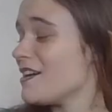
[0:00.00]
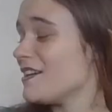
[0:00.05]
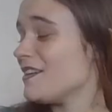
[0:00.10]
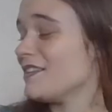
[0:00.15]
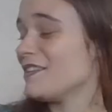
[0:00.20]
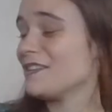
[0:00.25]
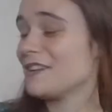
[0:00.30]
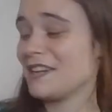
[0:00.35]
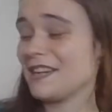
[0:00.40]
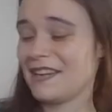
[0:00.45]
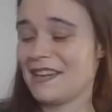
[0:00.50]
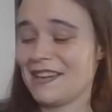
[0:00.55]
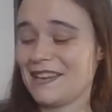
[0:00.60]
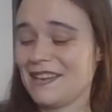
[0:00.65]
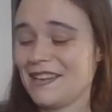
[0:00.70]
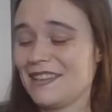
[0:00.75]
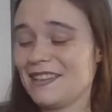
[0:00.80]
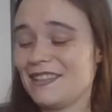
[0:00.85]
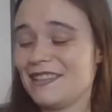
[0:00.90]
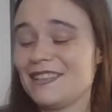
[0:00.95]
Okay,
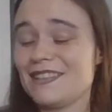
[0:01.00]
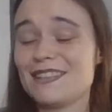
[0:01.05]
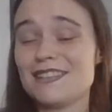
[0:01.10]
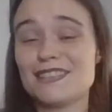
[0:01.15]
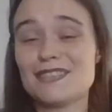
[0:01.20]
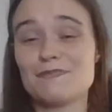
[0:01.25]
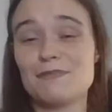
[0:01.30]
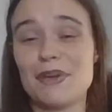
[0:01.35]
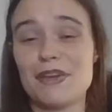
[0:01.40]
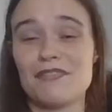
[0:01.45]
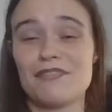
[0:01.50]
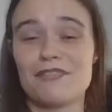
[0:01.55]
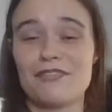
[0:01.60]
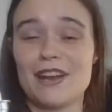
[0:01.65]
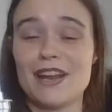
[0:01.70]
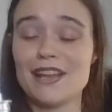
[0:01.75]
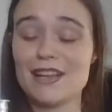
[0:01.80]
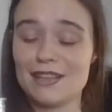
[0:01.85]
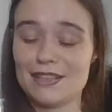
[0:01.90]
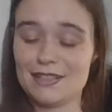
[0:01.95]
this is my
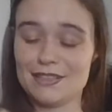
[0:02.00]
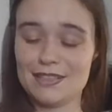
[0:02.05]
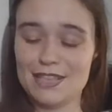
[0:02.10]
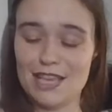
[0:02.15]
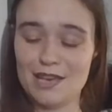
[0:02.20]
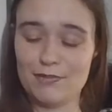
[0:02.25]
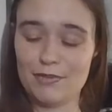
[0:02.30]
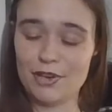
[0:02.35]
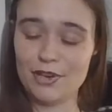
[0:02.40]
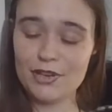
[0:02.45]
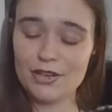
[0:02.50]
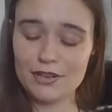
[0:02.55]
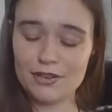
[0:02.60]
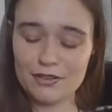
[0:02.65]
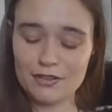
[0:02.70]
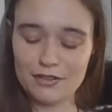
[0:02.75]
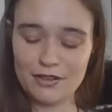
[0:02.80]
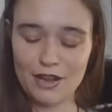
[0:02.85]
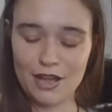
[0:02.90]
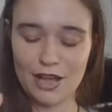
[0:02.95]
Franken saber.
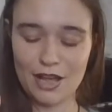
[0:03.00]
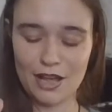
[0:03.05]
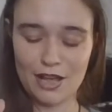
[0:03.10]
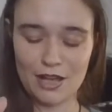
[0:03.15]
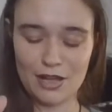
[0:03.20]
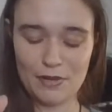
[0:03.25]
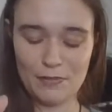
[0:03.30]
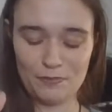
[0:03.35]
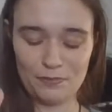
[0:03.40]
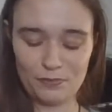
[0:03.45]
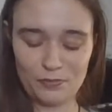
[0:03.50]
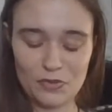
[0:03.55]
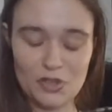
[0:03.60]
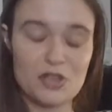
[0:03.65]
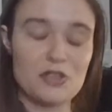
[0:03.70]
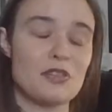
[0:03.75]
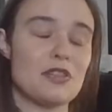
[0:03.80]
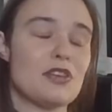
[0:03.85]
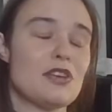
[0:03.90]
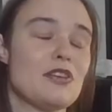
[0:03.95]

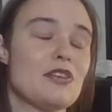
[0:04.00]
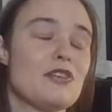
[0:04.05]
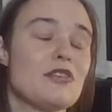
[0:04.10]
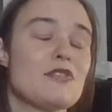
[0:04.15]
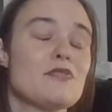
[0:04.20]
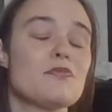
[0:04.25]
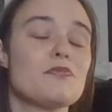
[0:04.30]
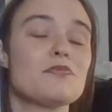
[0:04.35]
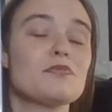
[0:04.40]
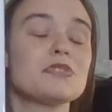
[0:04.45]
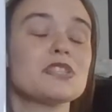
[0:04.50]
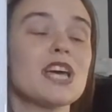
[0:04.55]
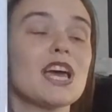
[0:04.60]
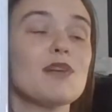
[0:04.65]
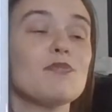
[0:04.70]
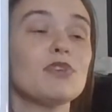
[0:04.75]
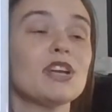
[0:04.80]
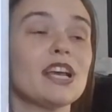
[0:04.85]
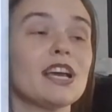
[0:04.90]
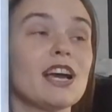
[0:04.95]
The
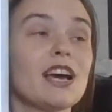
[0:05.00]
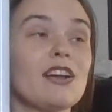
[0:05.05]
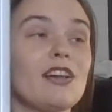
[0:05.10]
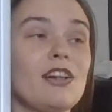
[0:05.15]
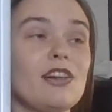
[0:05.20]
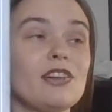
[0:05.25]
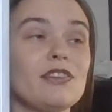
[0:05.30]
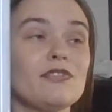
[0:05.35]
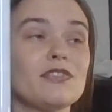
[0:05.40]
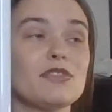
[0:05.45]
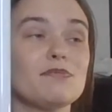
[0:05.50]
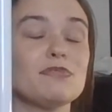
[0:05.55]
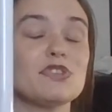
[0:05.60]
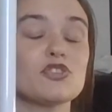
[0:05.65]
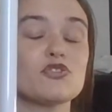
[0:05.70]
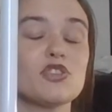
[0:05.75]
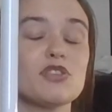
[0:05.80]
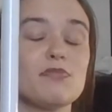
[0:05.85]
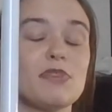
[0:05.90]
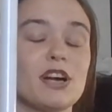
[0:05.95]
time when I got all of the
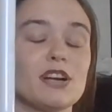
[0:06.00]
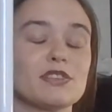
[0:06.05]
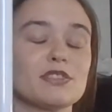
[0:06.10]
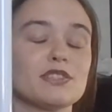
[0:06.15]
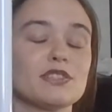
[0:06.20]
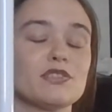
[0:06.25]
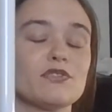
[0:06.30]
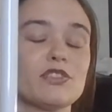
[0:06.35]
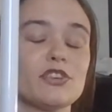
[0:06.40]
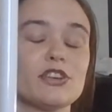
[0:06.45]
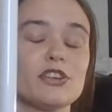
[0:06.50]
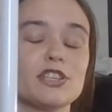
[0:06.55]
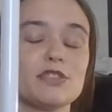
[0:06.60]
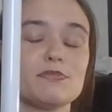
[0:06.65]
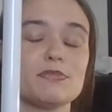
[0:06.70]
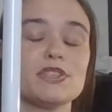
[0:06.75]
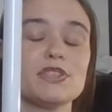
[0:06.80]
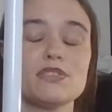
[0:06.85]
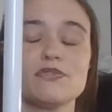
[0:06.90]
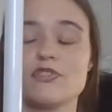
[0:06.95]
mystery boxes for
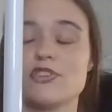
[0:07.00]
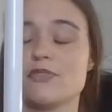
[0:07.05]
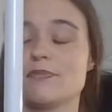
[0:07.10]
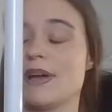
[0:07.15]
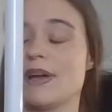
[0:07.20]
Christmas for